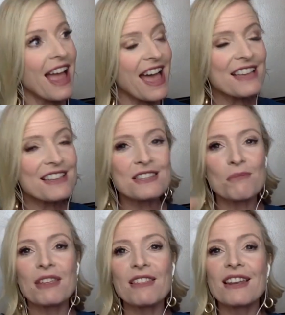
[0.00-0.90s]
as
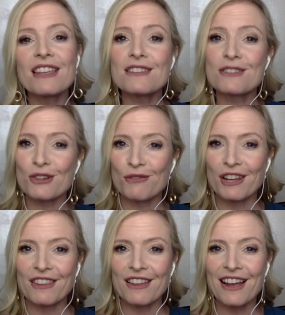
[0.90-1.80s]
something that is serving
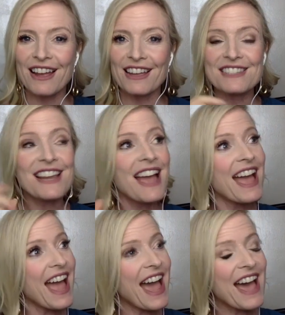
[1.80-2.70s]
in the highest,
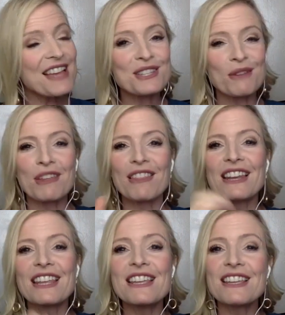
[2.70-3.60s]
as something that
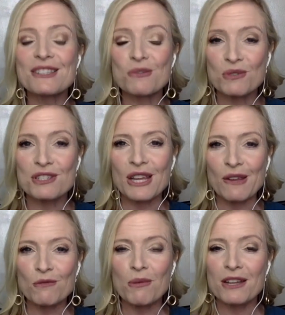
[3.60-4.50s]
is
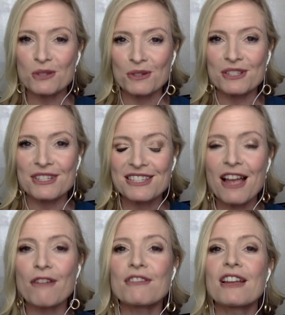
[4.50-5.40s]
received by source
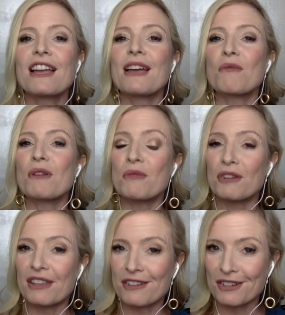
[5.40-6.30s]
itself. And we will
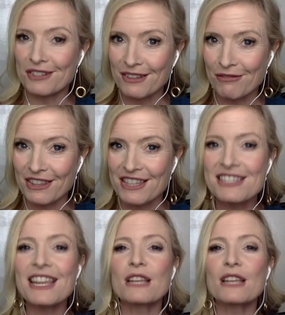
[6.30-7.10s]
get on to the 5th and 6th,